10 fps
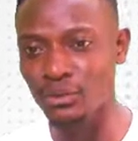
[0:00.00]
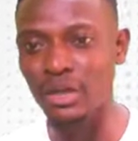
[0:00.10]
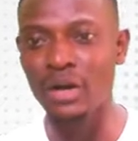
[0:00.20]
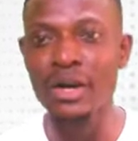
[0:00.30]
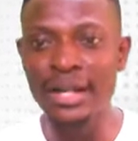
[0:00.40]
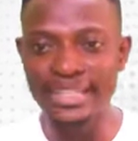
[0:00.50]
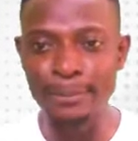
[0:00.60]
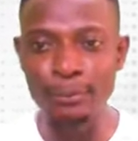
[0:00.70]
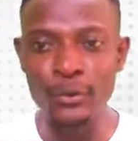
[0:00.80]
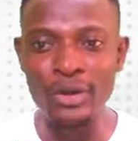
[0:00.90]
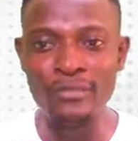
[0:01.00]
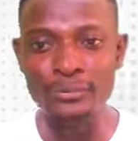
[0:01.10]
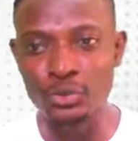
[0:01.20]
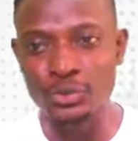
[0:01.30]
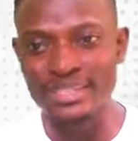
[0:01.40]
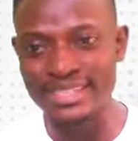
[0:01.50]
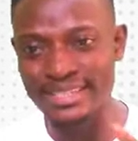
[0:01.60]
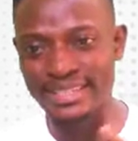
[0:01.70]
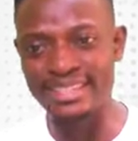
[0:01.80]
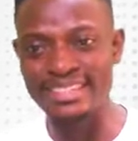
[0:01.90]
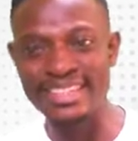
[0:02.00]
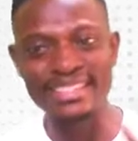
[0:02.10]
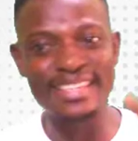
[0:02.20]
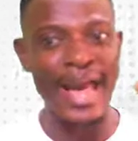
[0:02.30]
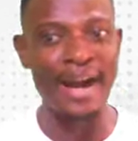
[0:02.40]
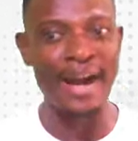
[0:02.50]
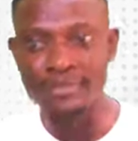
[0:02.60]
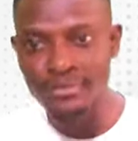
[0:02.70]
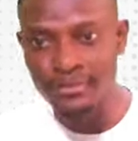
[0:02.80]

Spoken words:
Now, the plural verb to use in this sentence is have.